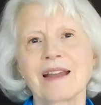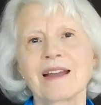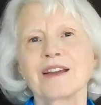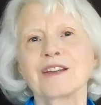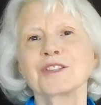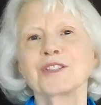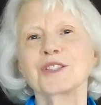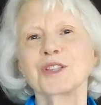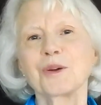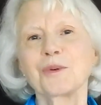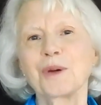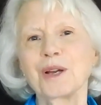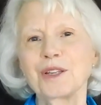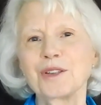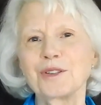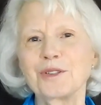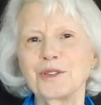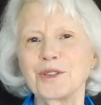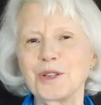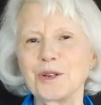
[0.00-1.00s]
So what
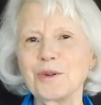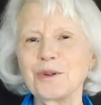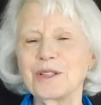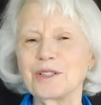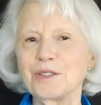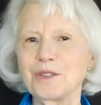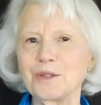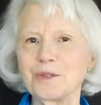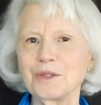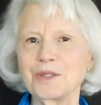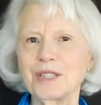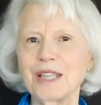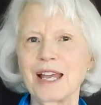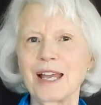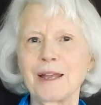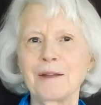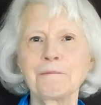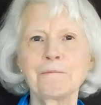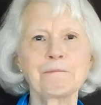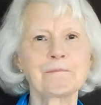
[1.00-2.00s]
you do is you
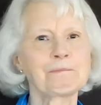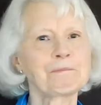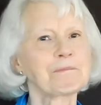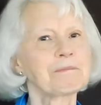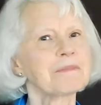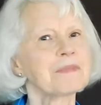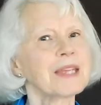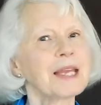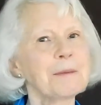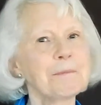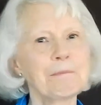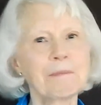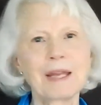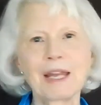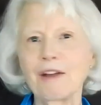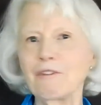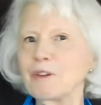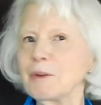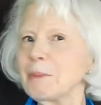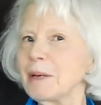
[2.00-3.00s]
say, yep,
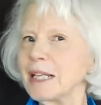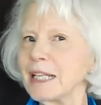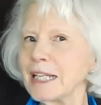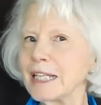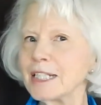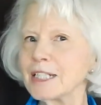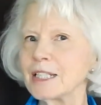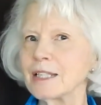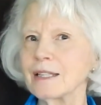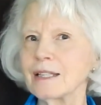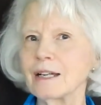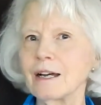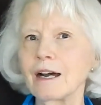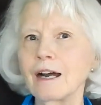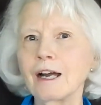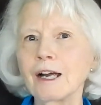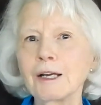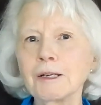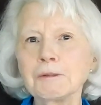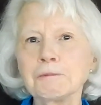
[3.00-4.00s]
everybody into the
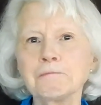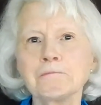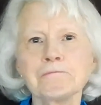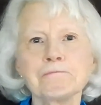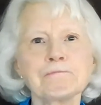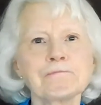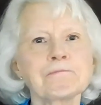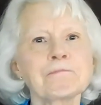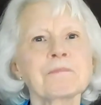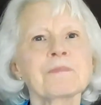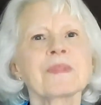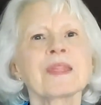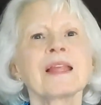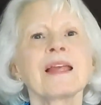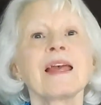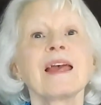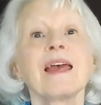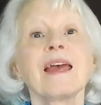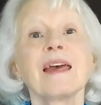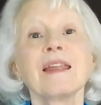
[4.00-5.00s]
car,
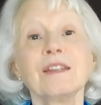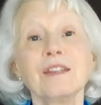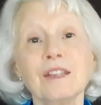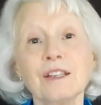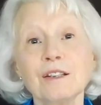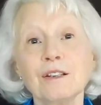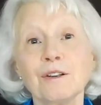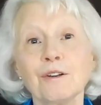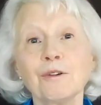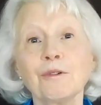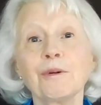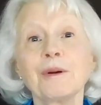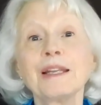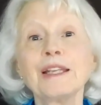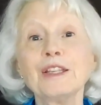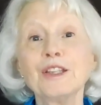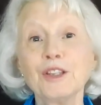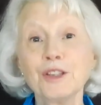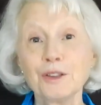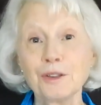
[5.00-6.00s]
and you,
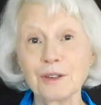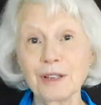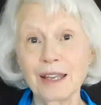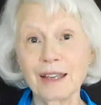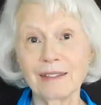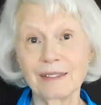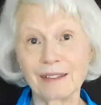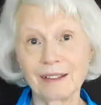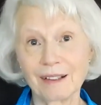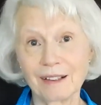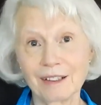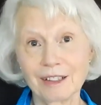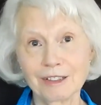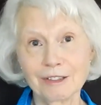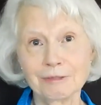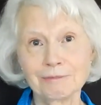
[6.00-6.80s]
when you get there,